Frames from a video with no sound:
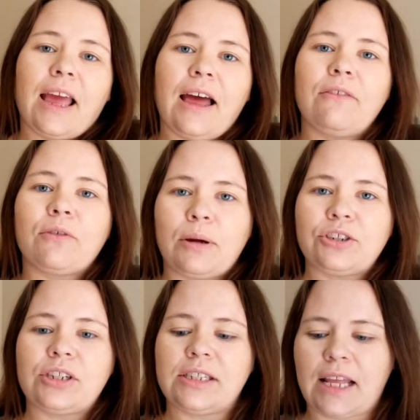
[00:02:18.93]
have
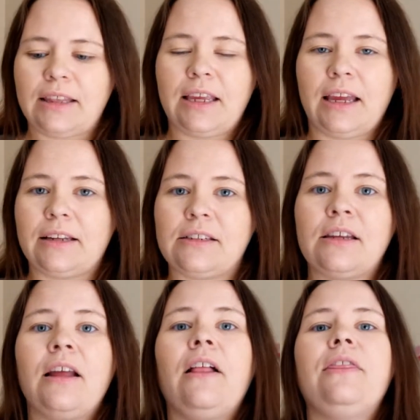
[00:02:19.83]
questions at the end.
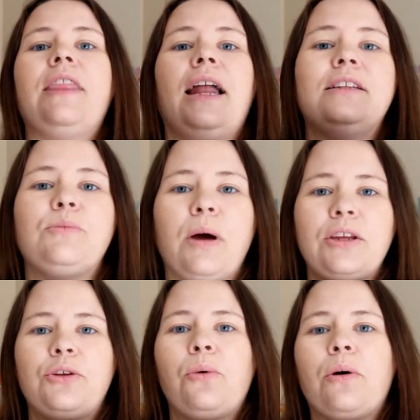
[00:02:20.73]
That is
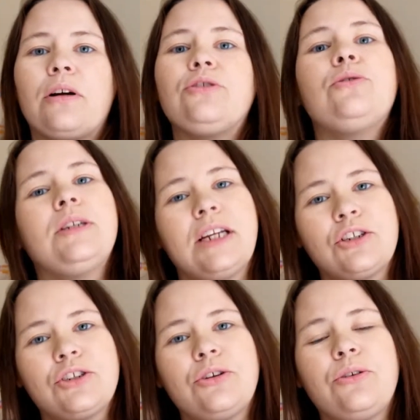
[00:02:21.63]
what your
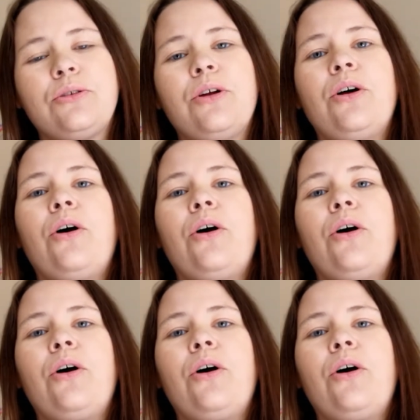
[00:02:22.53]
traditional